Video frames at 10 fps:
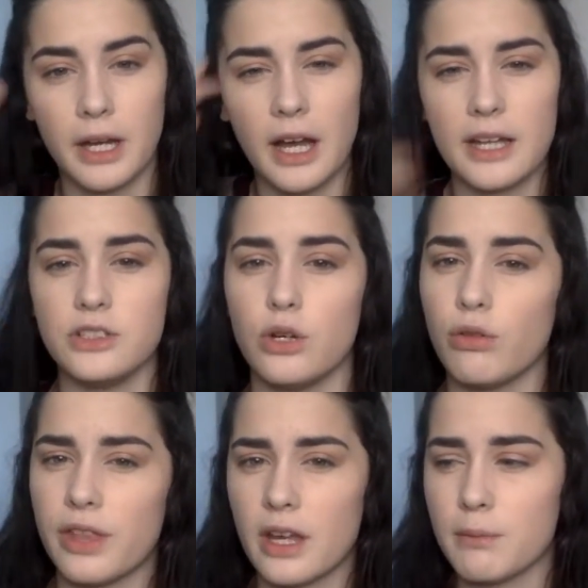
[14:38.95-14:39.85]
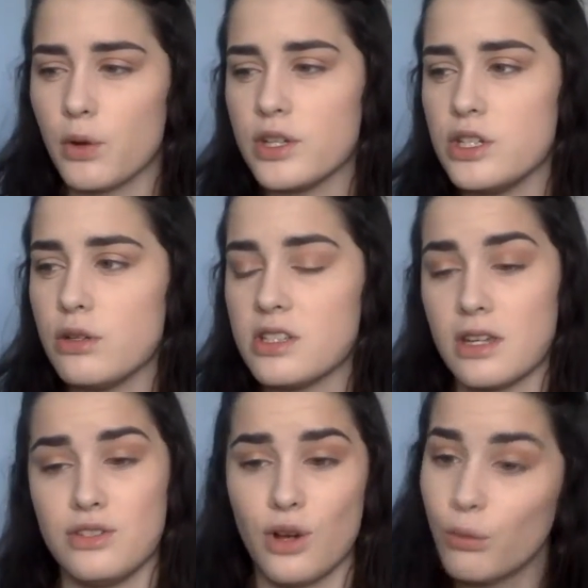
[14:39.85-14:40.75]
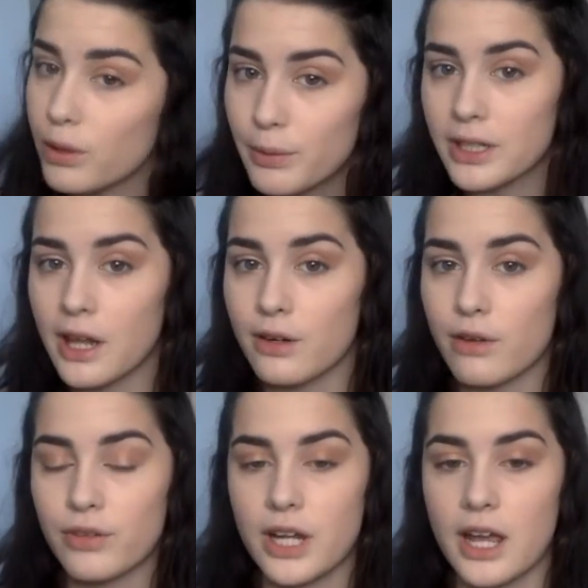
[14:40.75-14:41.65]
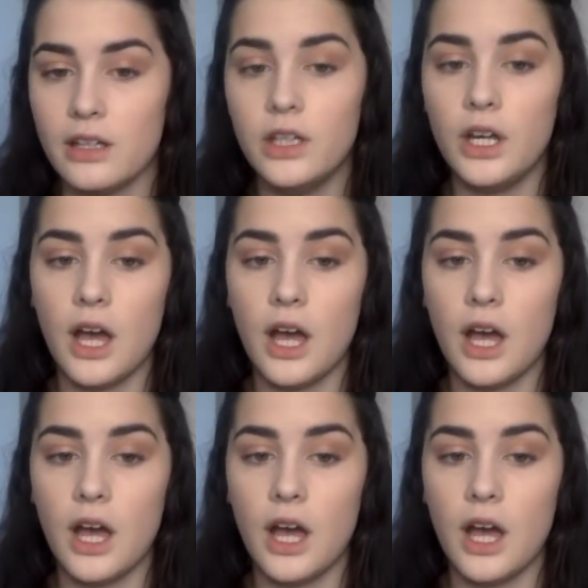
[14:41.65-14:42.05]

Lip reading: but I don't think I'm going to because I don't wear winged liner every day.